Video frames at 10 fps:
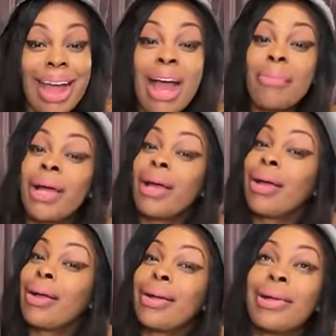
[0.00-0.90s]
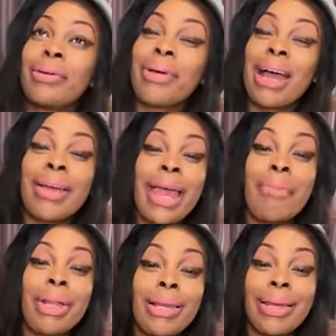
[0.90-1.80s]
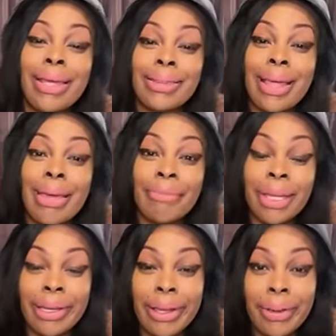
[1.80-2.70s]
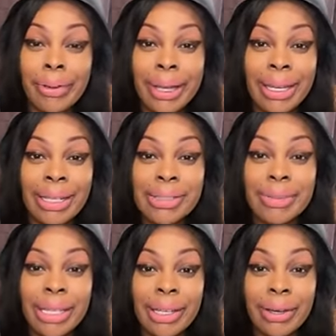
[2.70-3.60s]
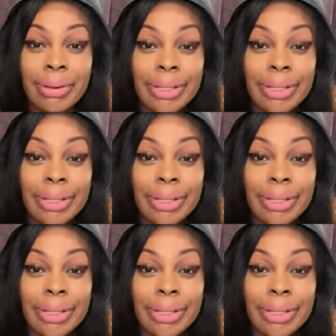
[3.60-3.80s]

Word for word: I'm a, uh, okay, I'm going to link that video in this video.